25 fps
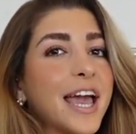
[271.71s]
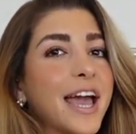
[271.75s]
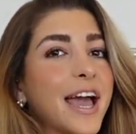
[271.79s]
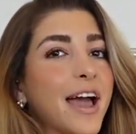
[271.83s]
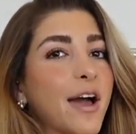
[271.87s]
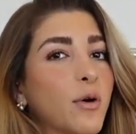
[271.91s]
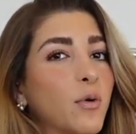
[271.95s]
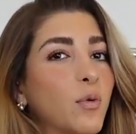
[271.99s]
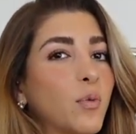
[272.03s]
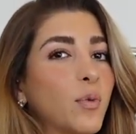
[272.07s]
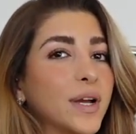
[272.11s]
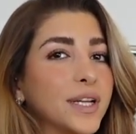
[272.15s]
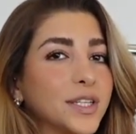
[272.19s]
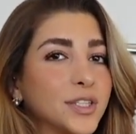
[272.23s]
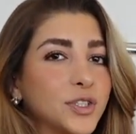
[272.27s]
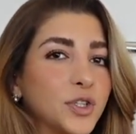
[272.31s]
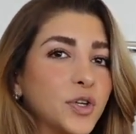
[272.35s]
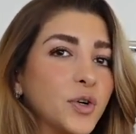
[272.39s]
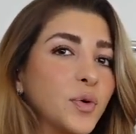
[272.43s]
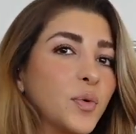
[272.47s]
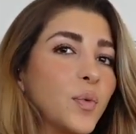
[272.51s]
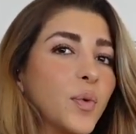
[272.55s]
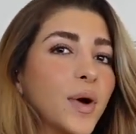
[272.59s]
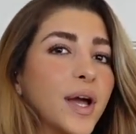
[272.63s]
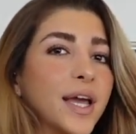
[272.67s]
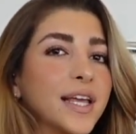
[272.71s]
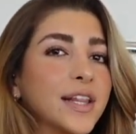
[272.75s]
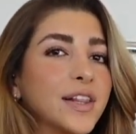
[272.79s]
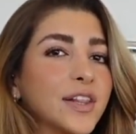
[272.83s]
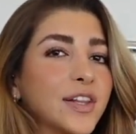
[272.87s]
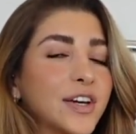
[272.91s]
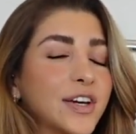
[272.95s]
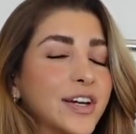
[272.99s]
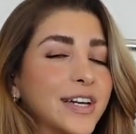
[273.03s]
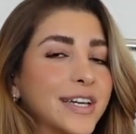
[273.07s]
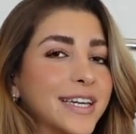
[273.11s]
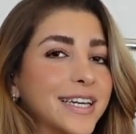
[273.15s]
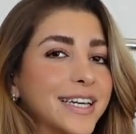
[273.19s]
a winter white
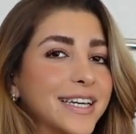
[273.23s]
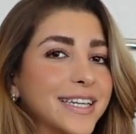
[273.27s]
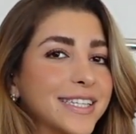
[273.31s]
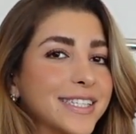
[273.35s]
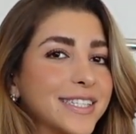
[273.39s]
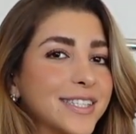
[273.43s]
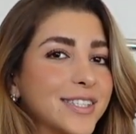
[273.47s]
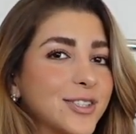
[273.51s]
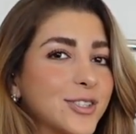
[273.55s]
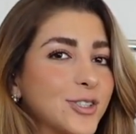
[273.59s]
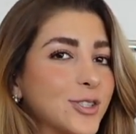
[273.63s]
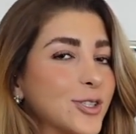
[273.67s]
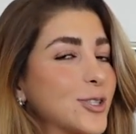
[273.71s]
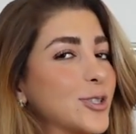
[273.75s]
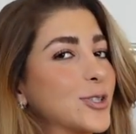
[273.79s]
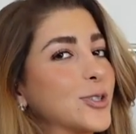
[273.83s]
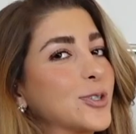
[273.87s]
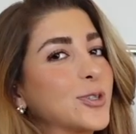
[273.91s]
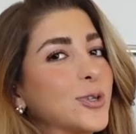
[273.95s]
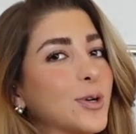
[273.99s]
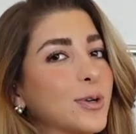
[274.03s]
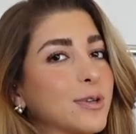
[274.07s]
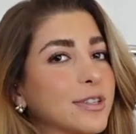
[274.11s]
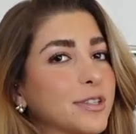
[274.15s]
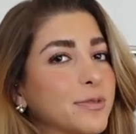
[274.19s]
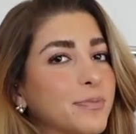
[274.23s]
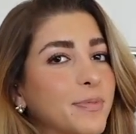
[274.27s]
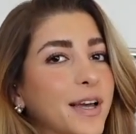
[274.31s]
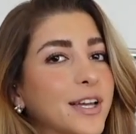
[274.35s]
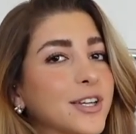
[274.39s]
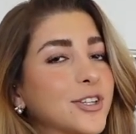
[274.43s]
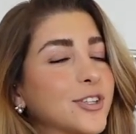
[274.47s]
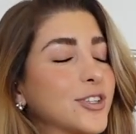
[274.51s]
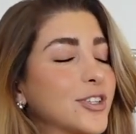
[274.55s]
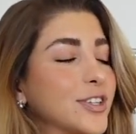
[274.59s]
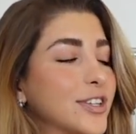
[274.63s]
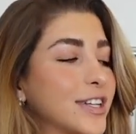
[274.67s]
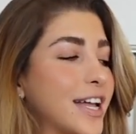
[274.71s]
look is just so
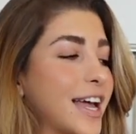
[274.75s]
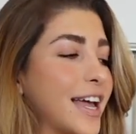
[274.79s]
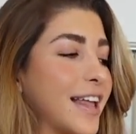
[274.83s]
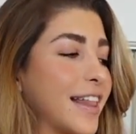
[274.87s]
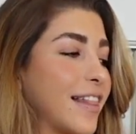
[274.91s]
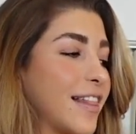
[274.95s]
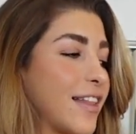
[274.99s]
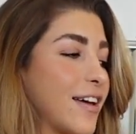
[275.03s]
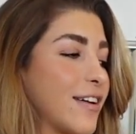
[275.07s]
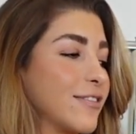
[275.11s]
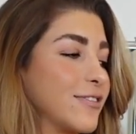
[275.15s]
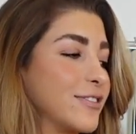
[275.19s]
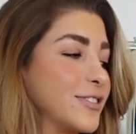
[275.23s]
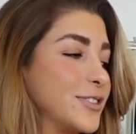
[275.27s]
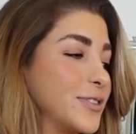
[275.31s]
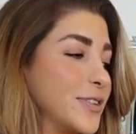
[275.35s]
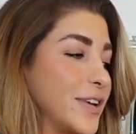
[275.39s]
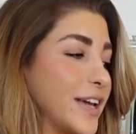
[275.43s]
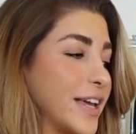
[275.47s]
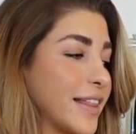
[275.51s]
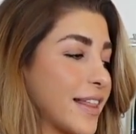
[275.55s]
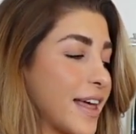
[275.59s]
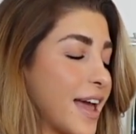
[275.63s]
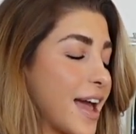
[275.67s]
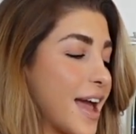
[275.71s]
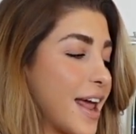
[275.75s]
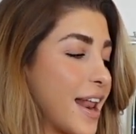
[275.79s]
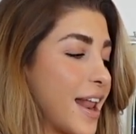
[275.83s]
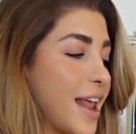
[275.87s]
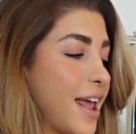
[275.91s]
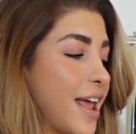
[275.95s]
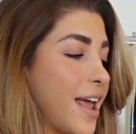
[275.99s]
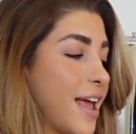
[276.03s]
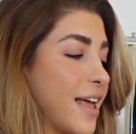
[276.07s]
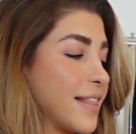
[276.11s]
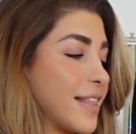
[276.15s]
special. I love doing that.